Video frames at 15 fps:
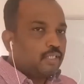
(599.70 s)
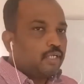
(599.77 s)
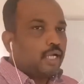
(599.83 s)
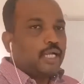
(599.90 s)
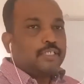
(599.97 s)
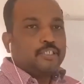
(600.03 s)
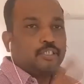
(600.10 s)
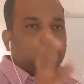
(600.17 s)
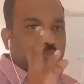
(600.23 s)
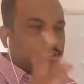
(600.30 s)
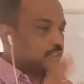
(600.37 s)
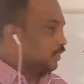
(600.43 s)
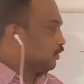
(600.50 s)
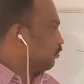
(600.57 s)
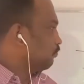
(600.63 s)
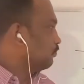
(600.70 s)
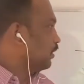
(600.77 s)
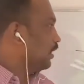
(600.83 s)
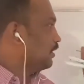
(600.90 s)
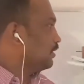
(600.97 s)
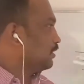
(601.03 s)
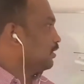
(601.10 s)
and in those set of
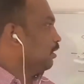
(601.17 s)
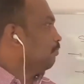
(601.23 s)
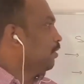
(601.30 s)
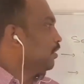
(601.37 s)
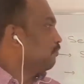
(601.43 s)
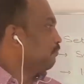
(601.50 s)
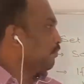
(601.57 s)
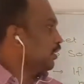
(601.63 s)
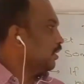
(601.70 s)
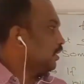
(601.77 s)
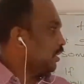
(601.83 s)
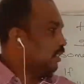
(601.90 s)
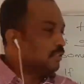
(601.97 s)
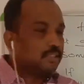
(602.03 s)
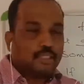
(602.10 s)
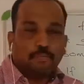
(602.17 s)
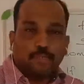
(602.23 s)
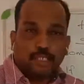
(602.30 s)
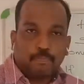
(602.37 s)
dice some are fair and some are